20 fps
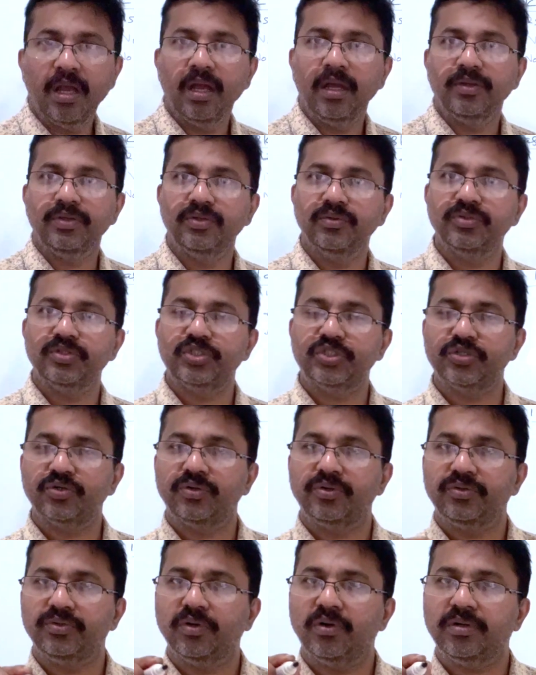You should
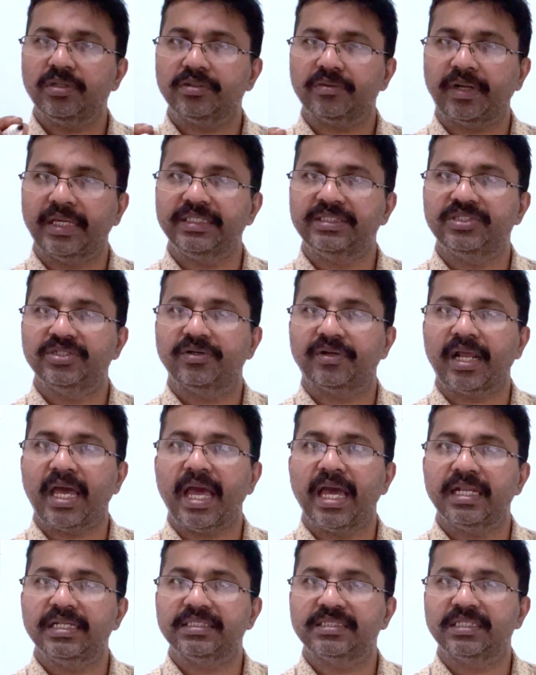not write your
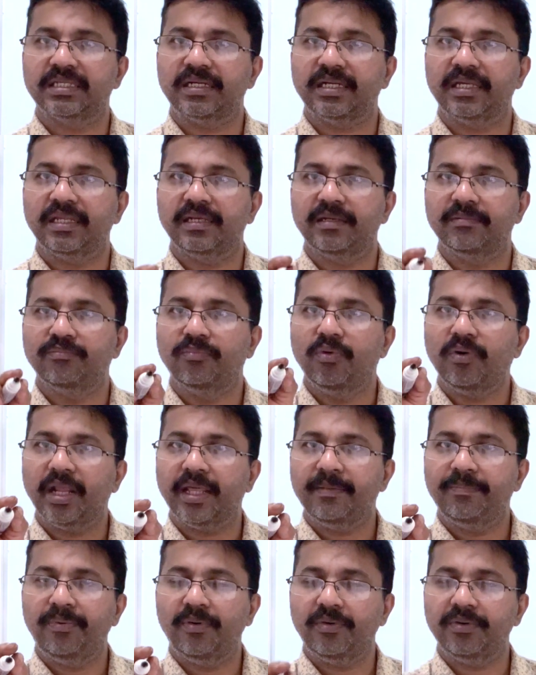answer in
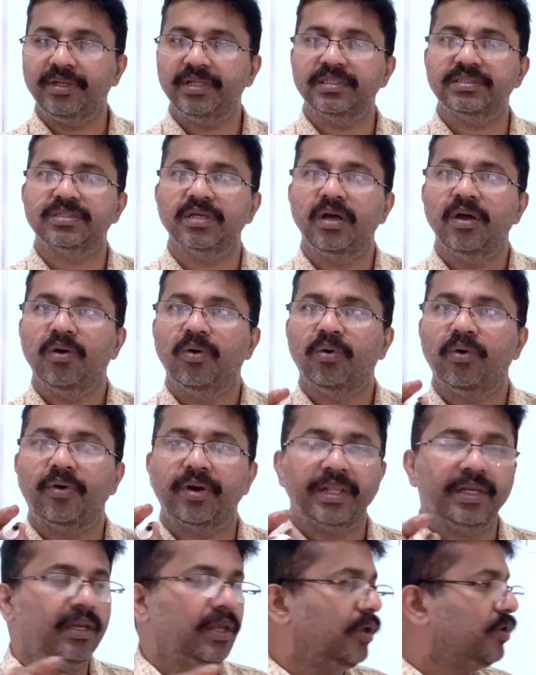bullet points or
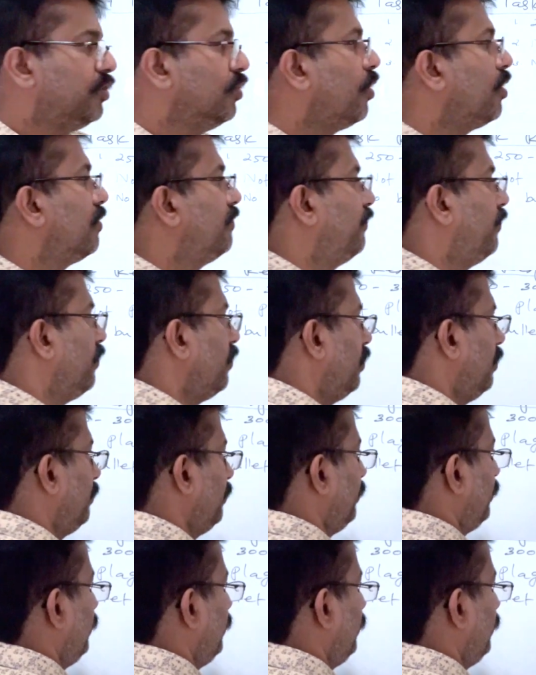in note form.